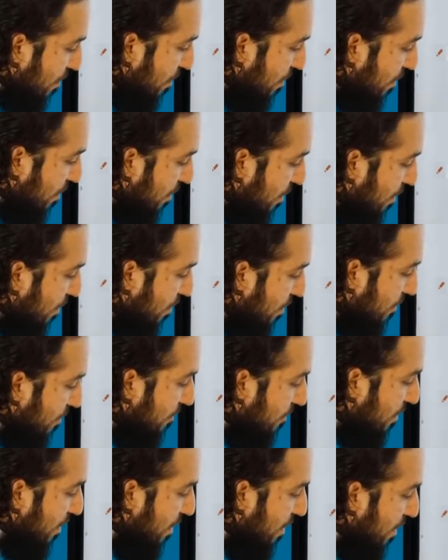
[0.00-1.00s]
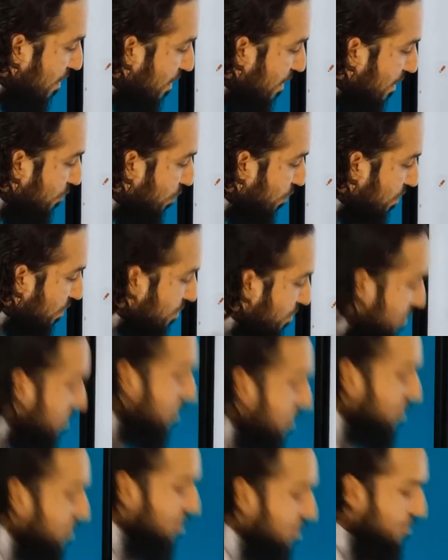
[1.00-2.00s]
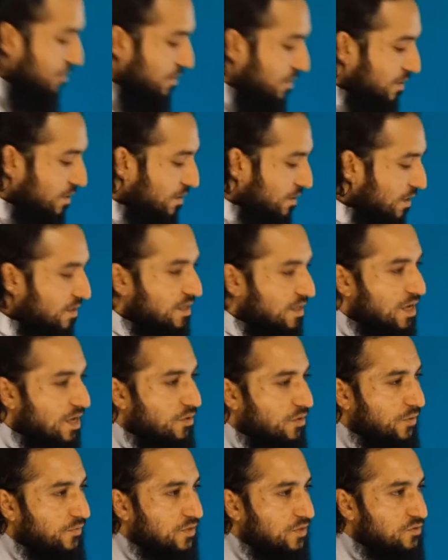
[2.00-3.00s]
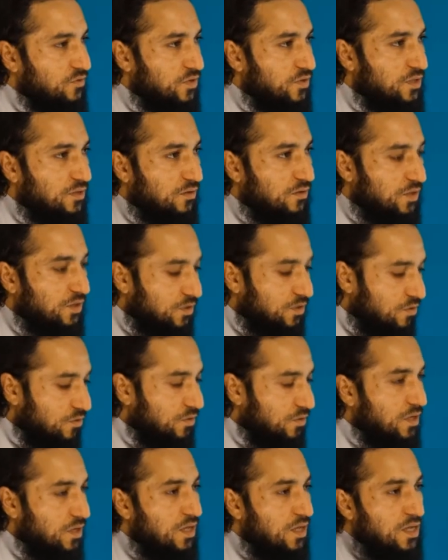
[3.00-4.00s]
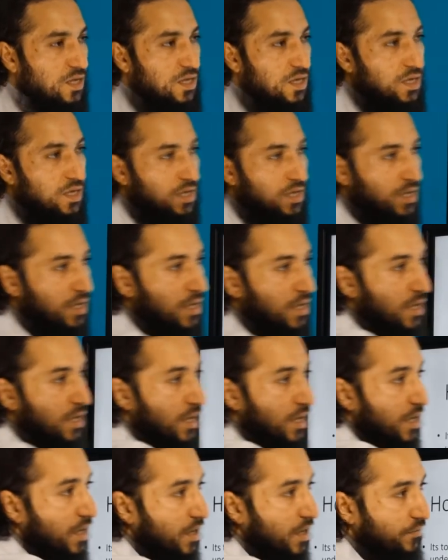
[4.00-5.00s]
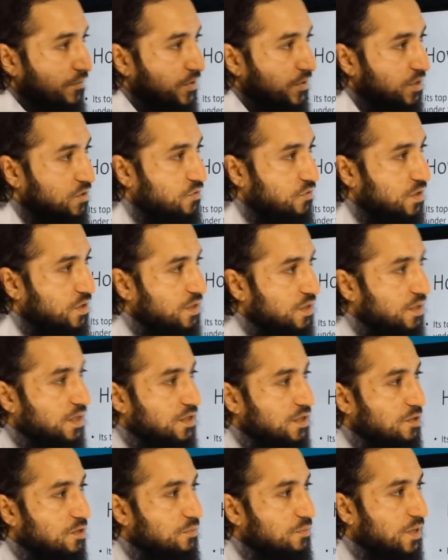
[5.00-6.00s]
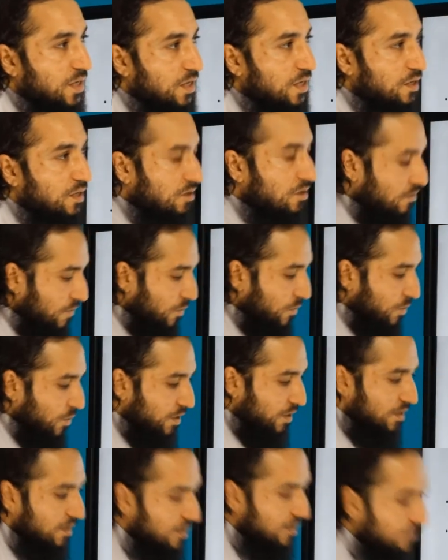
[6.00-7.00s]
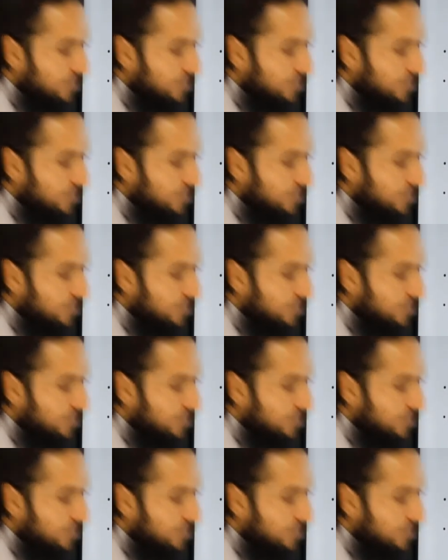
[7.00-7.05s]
okay, and 1 dot on top. That's how, if it's written on its own. If it is written in the beginning of a word,